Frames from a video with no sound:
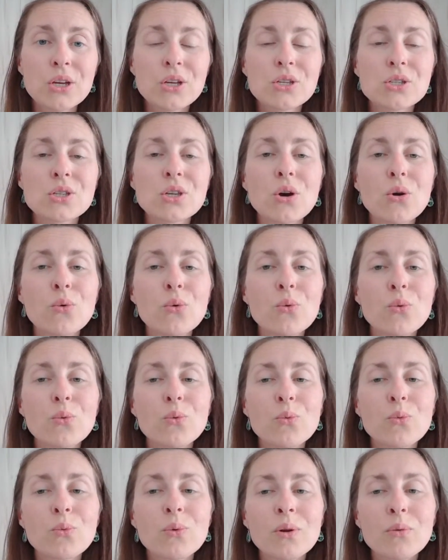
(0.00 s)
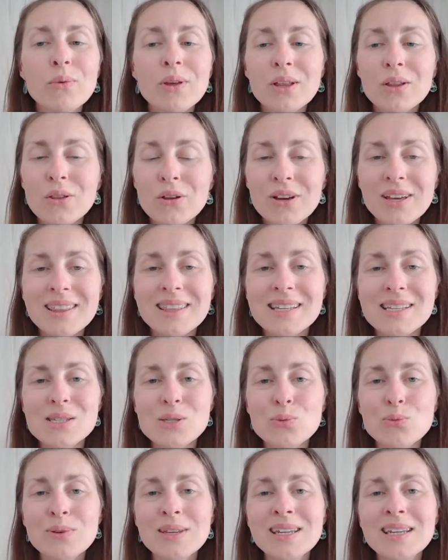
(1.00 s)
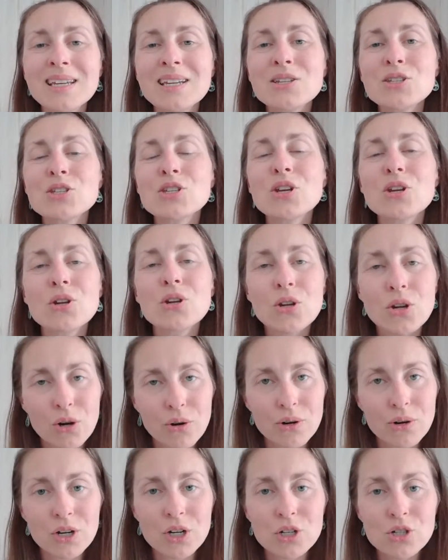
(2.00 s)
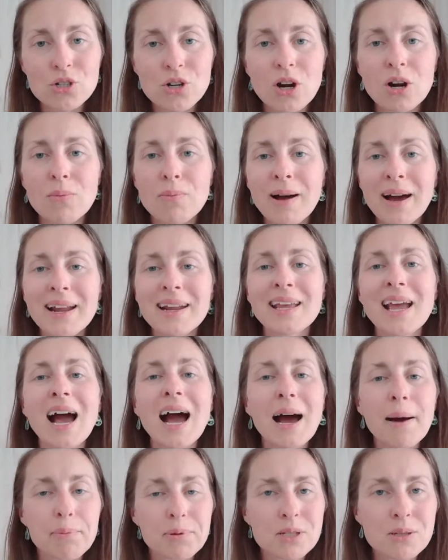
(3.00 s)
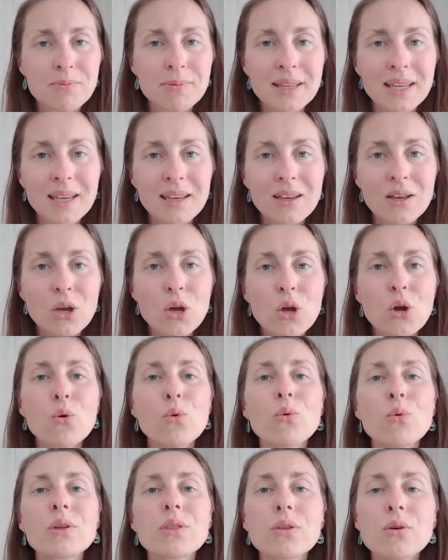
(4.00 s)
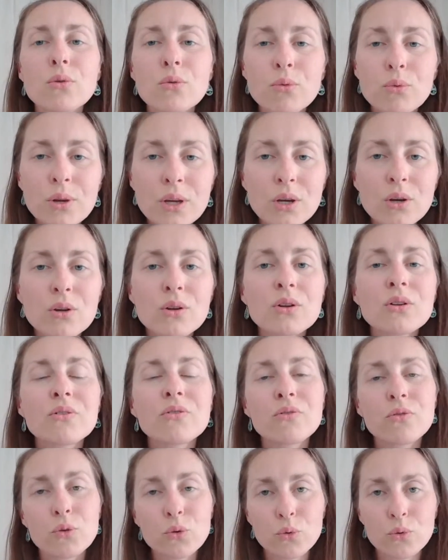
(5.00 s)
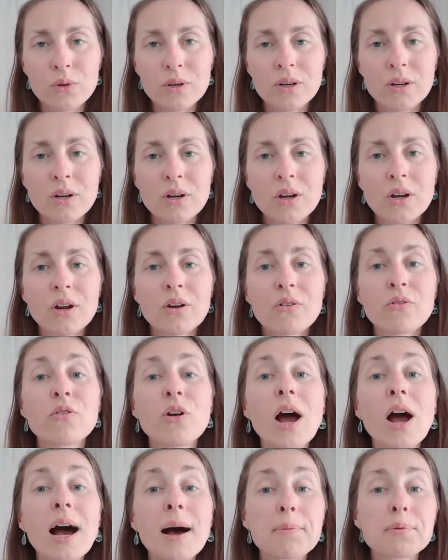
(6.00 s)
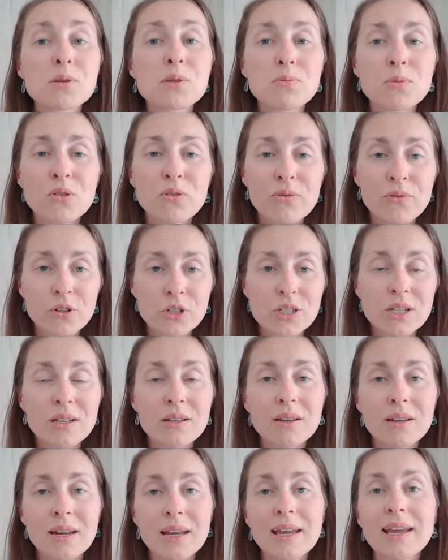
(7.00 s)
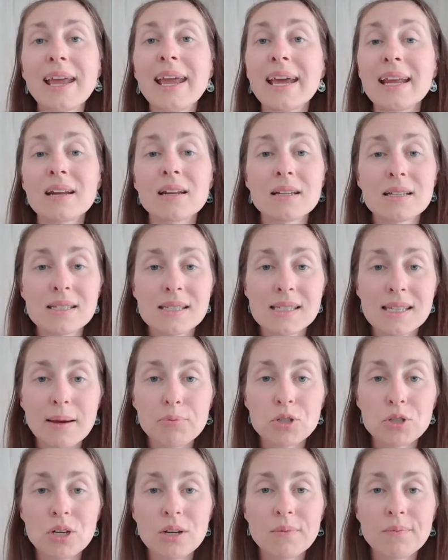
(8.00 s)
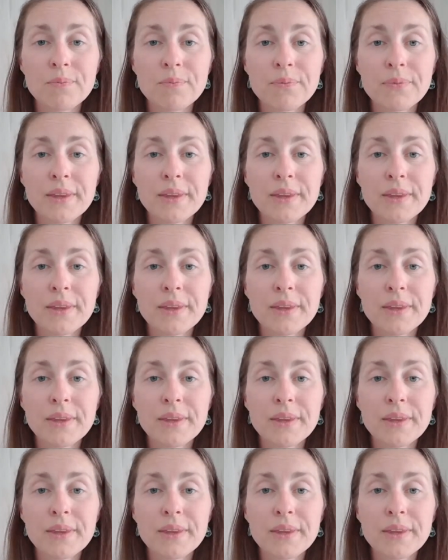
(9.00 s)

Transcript: So when we look at this, we need to nourish our body optimally with real food for optimal fertility and conception.